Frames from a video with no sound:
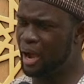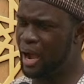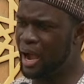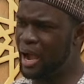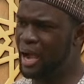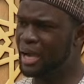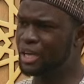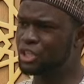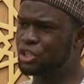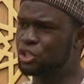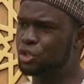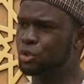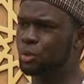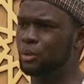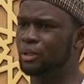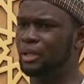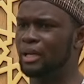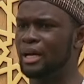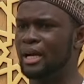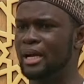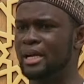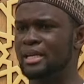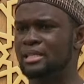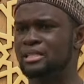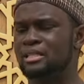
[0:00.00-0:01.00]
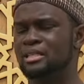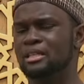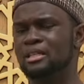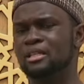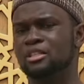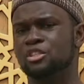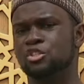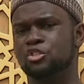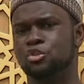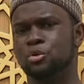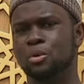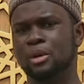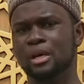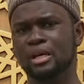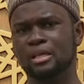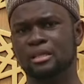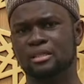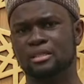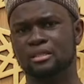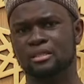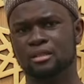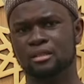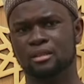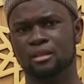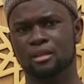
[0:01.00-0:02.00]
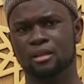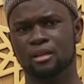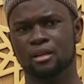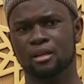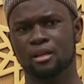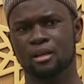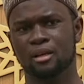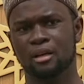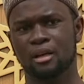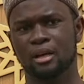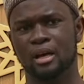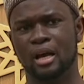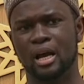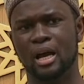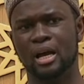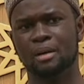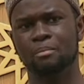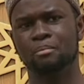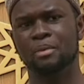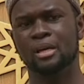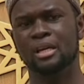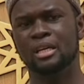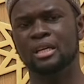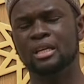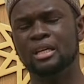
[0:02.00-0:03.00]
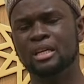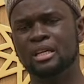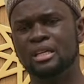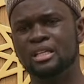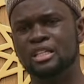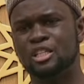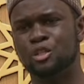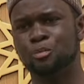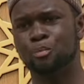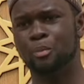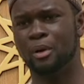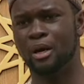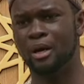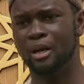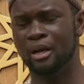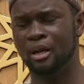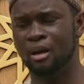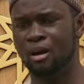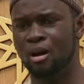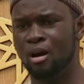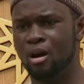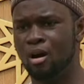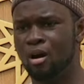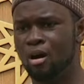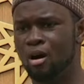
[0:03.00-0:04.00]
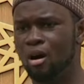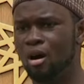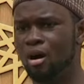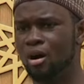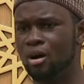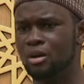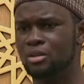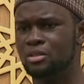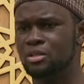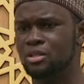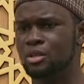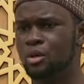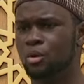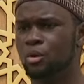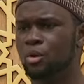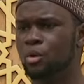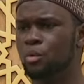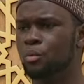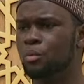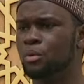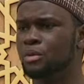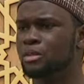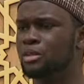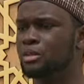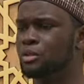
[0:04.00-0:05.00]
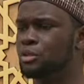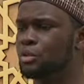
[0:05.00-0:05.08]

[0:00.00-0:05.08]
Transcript: actualize these traits, and may He inspire our hearts with the